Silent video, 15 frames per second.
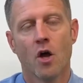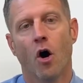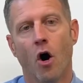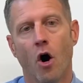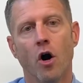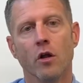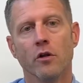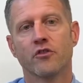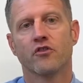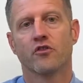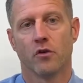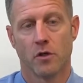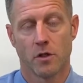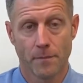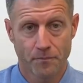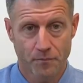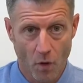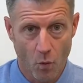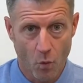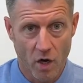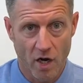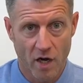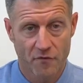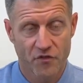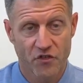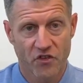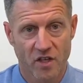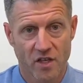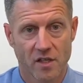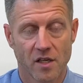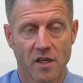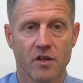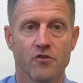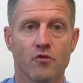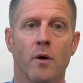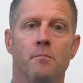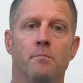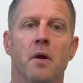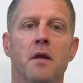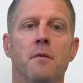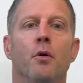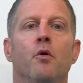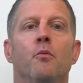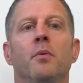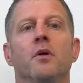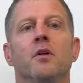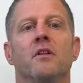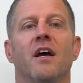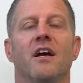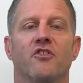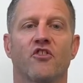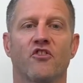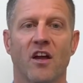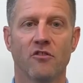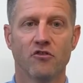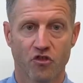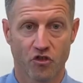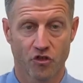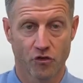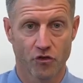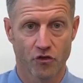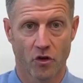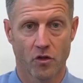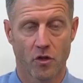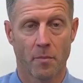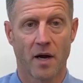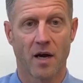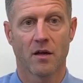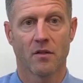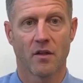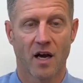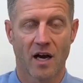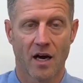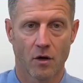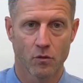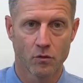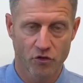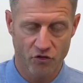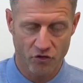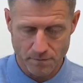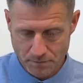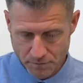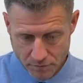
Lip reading: Also, what I've seen is when people build extensions on the back of the house,